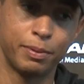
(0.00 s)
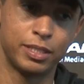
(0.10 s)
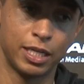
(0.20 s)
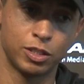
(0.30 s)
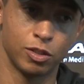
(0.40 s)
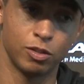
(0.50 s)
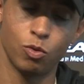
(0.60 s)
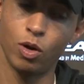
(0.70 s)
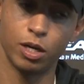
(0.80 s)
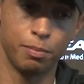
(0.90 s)
potential,
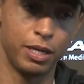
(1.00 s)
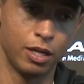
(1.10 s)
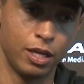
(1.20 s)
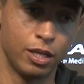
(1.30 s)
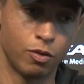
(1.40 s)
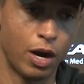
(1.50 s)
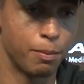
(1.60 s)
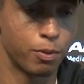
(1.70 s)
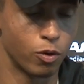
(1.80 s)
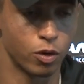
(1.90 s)
wanted to be in the
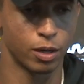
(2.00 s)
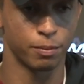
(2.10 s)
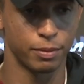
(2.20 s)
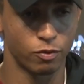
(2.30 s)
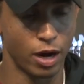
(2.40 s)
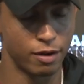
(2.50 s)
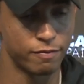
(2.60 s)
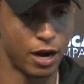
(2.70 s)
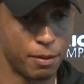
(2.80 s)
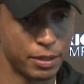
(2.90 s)
right program, right
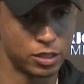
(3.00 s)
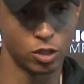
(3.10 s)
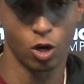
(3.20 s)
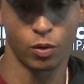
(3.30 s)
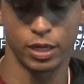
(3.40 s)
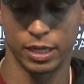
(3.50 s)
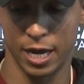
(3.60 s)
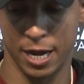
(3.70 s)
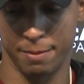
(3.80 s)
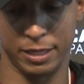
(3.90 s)
environment to go and
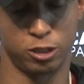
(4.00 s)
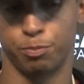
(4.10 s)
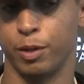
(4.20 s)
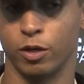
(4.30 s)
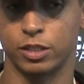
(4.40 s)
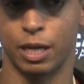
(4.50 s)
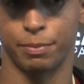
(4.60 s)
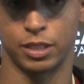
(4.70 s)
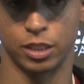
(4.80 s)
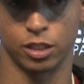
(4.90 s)
um, experience that
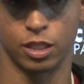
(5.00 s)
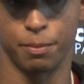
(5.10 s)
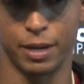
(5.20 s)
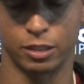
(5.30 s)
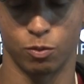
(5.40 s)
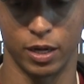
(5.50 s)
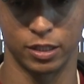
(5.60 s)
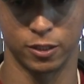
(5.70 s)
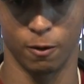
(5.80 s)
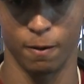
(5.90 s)
potential in the best way.
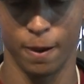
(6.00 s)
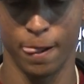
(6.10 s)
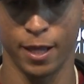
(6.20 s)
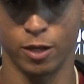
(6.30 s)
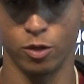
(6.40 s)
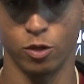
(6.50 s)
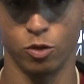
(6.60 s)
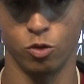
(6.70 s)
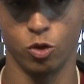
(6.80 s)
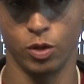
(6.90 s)
And so you,
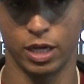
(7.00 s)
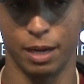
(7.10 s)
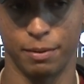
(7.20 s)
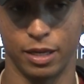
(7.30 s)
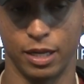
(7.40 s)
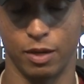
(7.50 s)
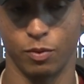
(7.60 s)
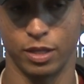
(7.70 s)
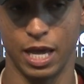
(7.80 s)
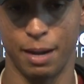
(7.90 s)
you knew he came in
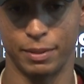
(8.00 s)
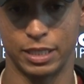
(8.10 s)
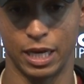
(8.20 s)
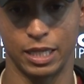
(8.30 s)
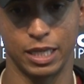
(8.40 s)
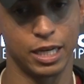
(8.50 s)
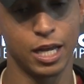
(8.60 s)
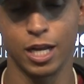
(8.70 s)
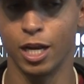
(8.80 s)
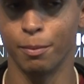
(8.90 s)
with that mentality. And then
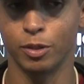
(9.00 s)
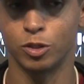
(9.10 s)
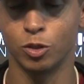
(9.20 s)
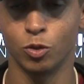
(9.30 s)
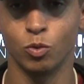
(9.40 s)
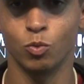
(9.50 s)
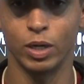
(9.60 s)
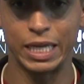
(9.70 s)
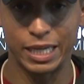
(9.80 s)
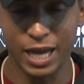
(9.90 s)
number two,
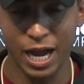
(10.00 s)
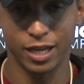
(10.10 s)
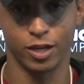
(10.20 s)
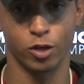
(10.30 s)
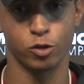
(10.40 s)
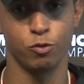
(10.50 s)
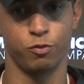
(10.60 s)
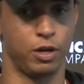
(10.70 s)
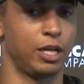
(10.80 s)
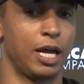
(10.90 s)
when he got here, you
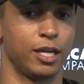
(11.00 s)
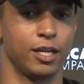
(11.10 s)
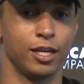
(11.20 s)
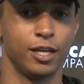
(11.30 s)
felt like